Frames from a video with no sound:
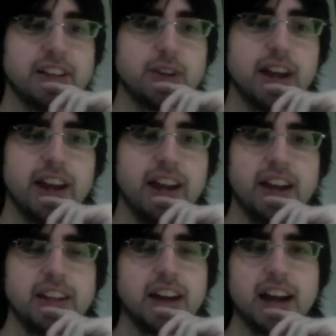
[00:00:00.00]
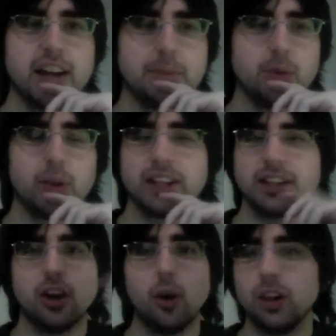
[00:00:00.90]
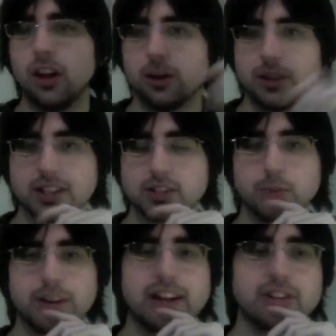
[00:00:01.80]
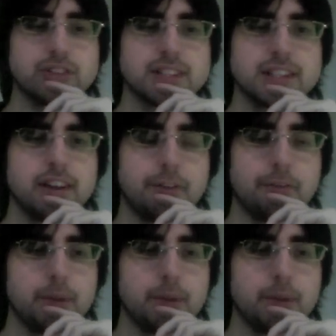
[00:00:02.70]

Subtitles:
You got to be willing to go along with the supernatural stuff.